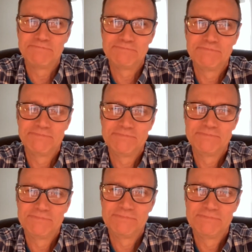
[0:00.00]

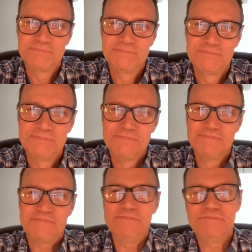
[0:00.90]

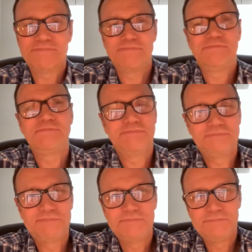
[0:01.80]

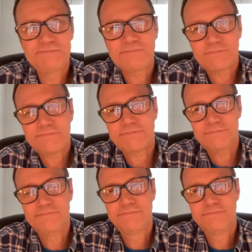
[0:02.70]
No words are spoken by the person on screen.